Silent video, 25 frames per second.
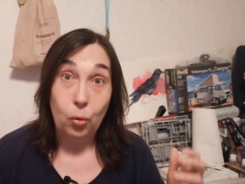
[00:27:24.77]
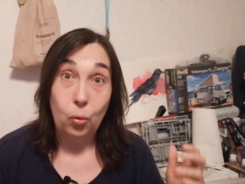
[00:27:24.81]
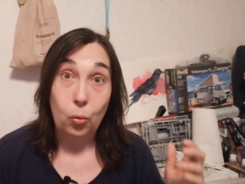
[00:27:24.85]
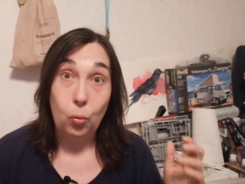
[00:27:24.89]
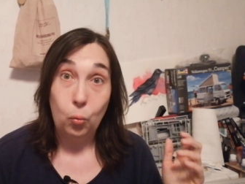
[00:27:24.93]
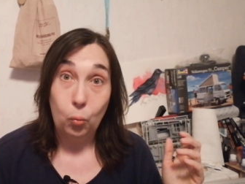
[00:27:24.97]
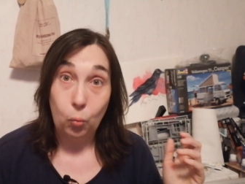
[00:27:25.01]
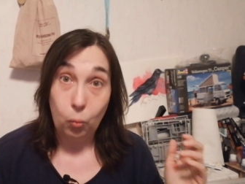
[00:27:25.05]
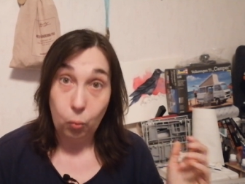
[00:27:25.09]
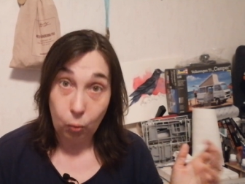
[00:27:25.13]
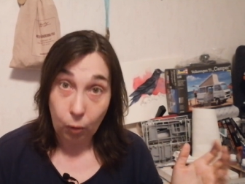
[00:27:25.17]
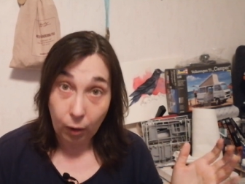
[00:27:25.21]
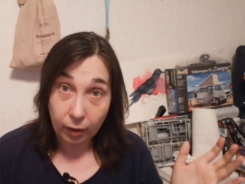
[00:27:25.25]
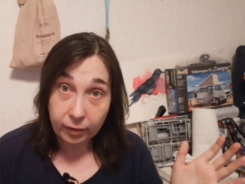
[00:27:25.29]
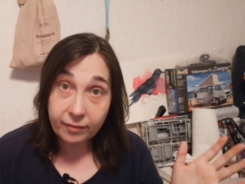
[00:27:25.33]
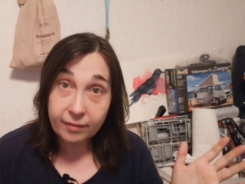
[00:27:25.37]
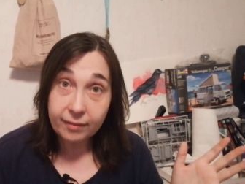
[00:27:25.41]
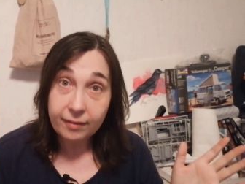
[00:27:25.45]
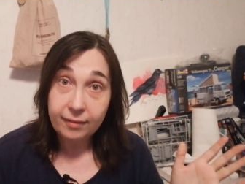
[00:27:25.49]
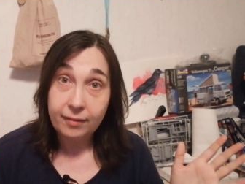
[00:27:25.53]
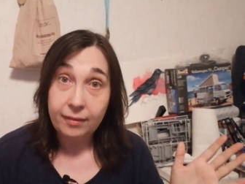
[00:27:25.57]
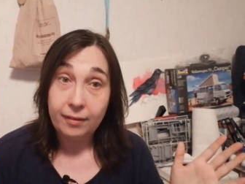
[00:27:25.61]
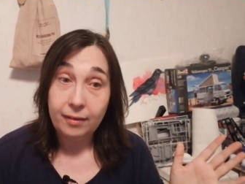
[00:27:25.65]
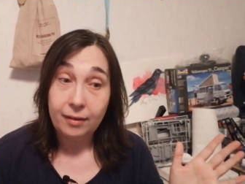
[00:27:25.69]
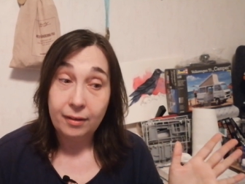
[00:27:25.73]

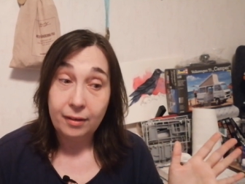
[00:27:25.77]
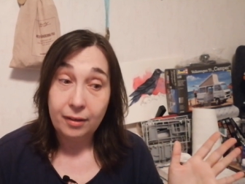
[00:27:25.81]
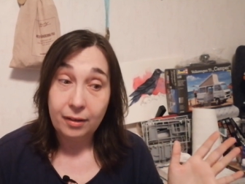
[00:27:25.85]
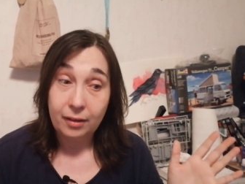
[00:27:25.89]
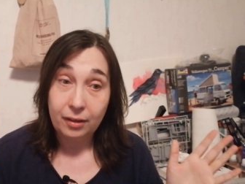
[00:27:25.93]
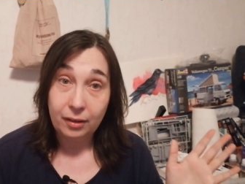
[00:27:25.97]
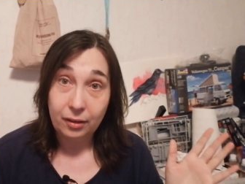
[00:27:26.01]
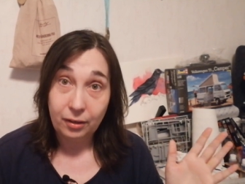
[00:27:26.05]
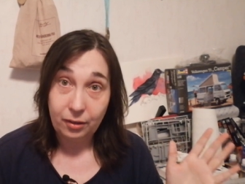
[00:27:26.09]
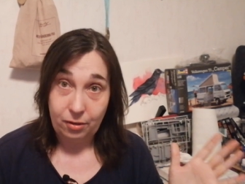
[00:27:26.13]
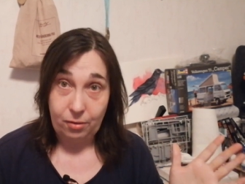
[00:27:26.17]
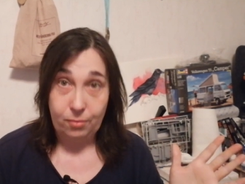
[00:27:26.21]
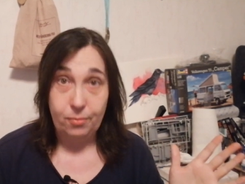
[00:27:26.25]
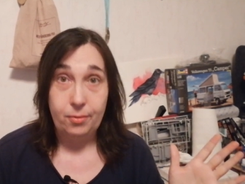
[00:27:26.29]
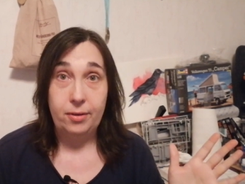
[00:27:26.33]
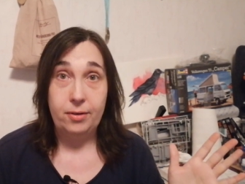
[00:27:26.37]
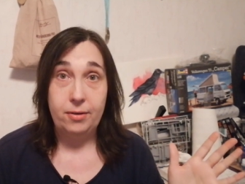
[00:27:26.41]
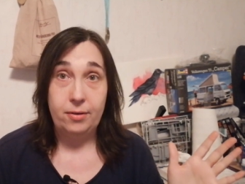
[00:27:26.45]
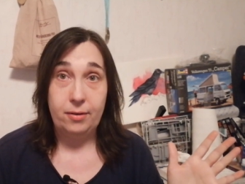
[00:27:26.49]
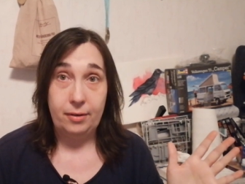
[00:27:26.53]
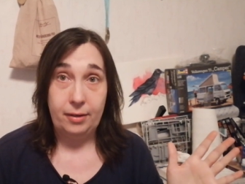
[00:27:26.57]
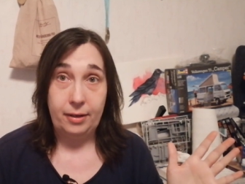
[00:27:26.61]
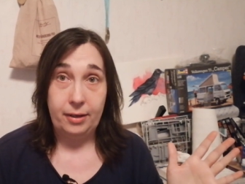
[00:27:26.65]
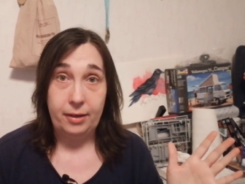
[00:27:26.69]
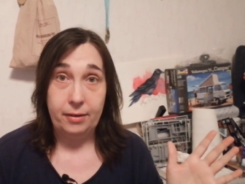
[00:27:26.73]
what's going
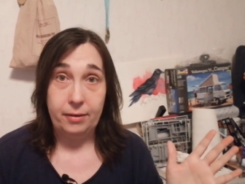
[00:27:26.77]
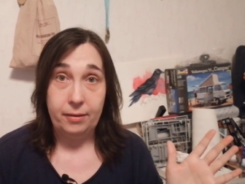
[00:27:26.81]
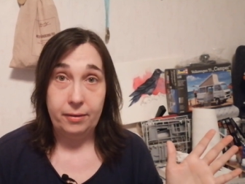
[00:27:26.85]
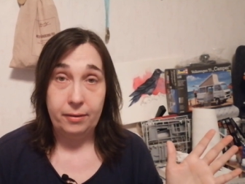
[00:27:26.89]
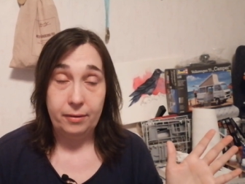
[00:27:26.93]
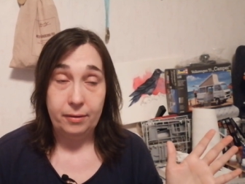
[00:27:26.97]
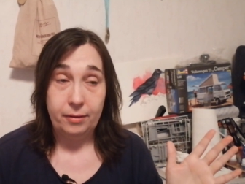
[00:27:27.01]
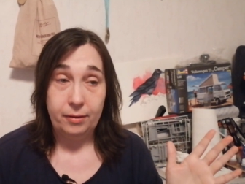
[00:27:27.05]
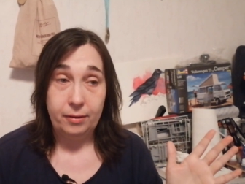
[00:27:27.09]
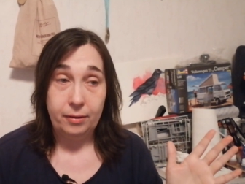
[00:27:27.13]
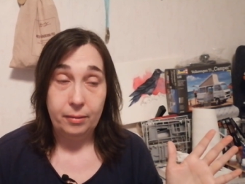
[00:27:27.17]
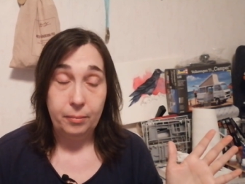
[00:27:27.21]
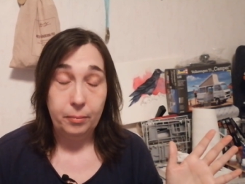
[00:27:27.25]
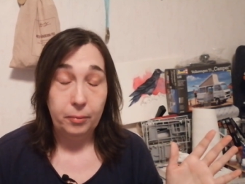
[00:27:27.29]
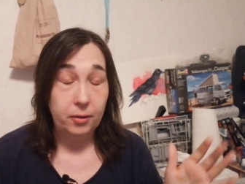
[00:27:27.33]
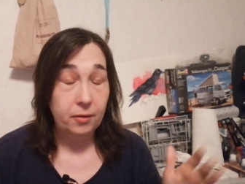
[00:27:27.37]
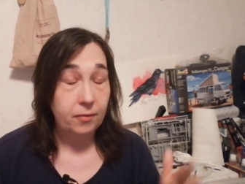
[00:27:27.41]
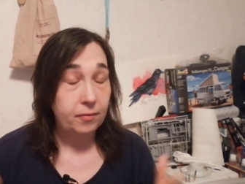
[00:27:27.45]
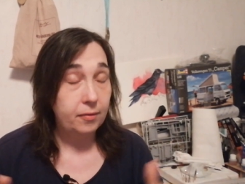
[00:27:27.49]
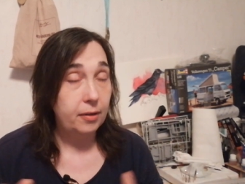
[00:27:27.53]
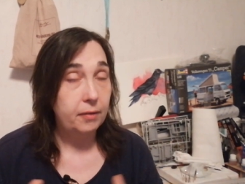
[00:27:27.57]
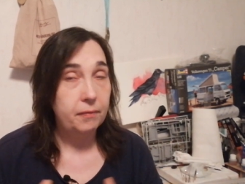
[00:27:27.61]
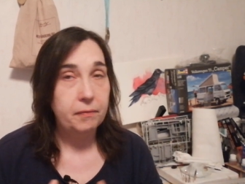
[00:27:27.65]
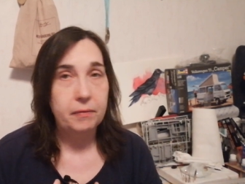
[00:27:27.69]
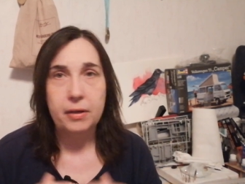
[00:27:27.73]
on here?
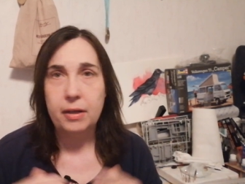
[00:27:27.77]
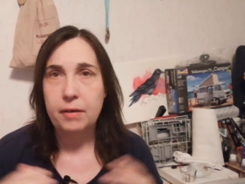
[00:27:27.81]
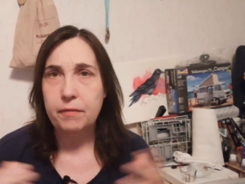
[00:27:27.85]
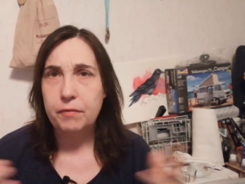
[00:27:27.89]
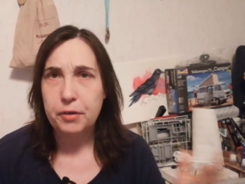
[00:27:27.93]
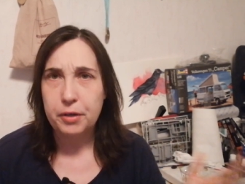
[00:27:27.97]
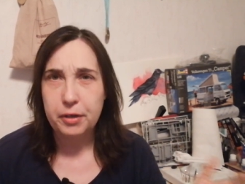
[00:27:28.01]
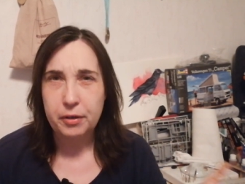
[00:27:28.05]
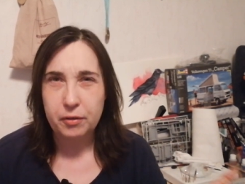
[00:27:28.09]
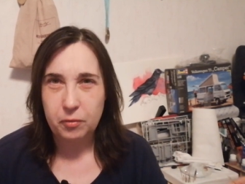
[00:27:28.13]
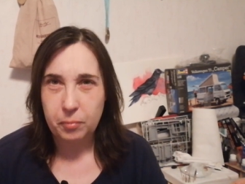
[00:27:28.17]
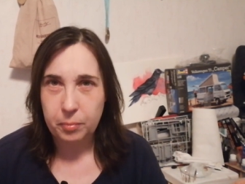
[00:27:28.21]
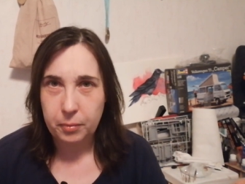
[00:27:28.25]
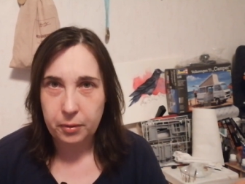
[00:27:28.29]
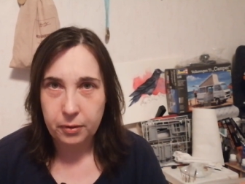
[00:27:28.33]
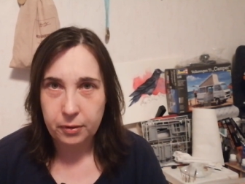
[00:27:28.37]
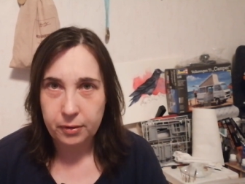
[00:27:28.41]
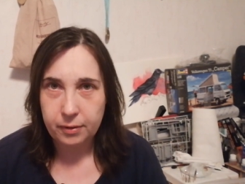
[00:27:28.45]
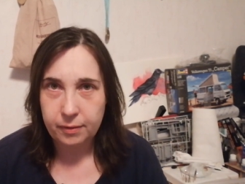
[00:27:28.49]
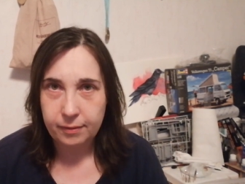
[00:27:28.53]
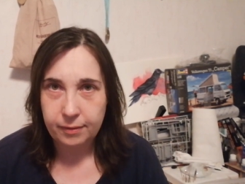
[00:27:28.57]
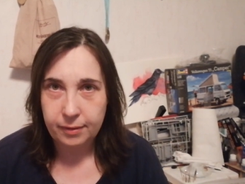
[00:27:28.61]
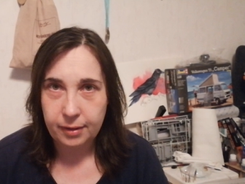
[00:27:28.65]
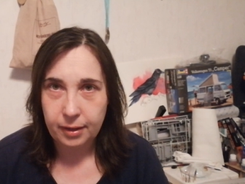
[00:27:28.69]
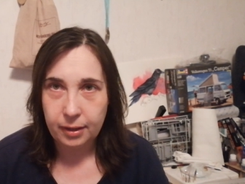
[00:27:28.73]
Because I've never
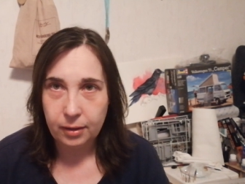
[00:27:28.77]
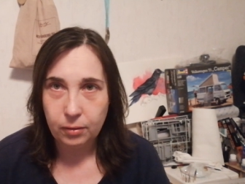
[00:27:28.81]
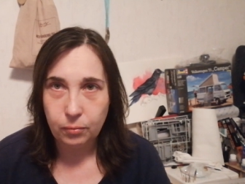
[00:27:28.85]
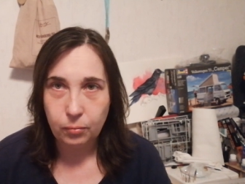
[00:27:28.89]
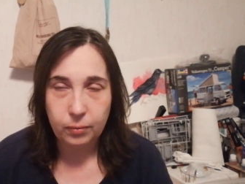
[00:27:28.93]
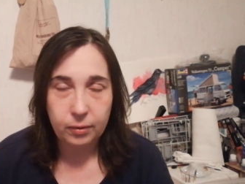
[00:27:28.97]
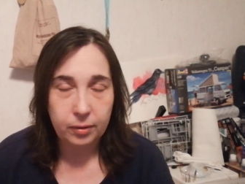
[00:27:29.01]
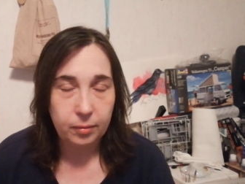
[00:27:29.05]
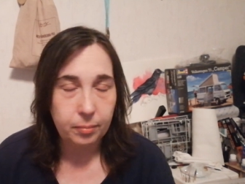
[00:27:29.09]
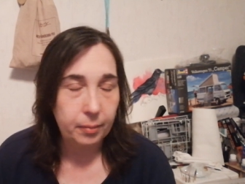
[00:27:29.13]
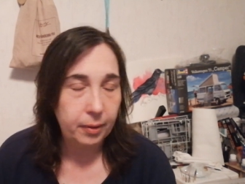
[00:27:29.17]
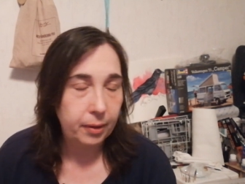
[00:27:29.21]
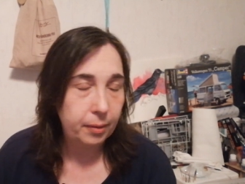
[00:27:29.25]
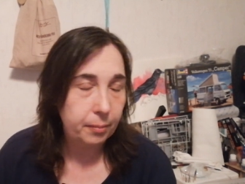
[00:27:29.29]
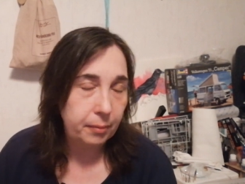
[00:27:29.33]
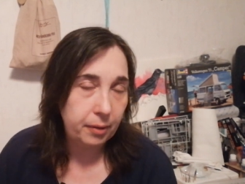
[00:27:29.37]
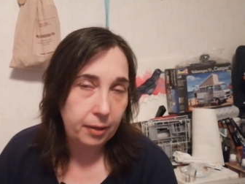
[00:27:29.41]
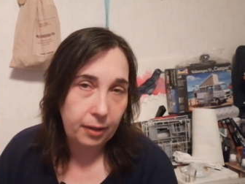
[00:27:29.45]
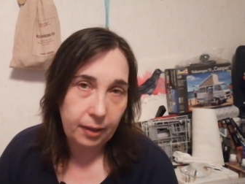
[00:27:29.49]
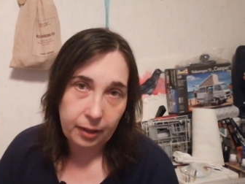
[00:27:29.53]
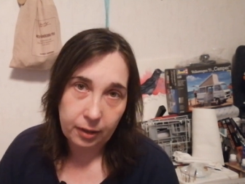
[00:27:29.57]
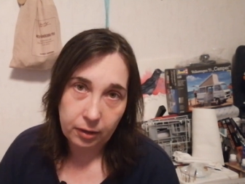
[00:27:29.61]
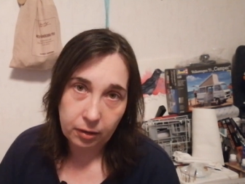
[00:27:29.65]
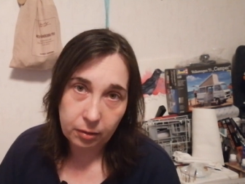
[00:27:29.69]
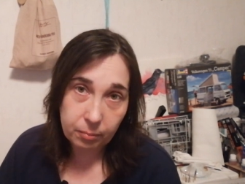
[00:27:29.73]
experienced that with my
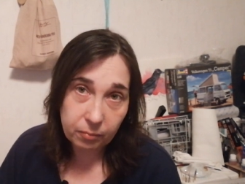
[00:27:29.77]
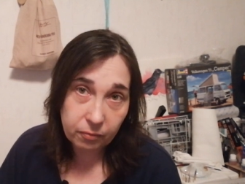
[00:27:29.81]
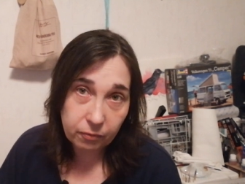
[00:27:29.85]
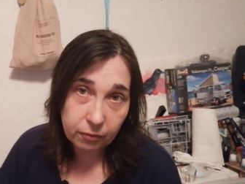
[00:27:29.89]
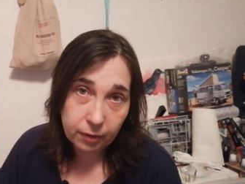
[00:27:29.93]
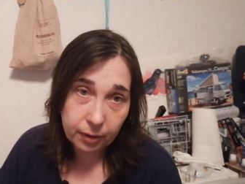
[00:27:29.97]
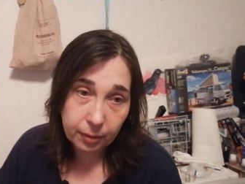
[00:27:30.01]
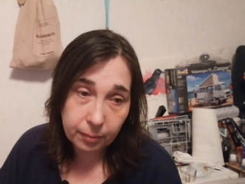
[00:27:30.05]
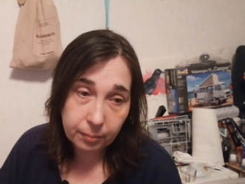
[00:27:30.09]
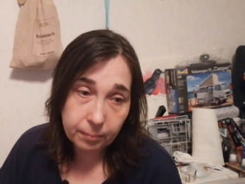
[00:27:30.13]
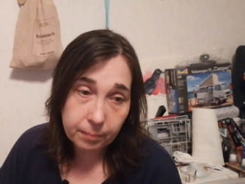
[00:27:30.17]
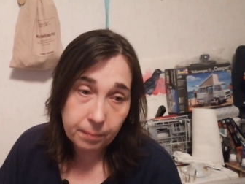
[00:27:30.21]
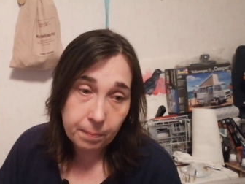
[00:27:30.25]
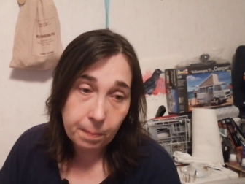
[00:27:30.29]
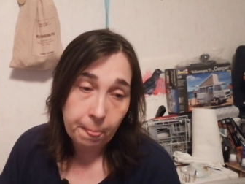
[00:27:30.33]
Millennium frame.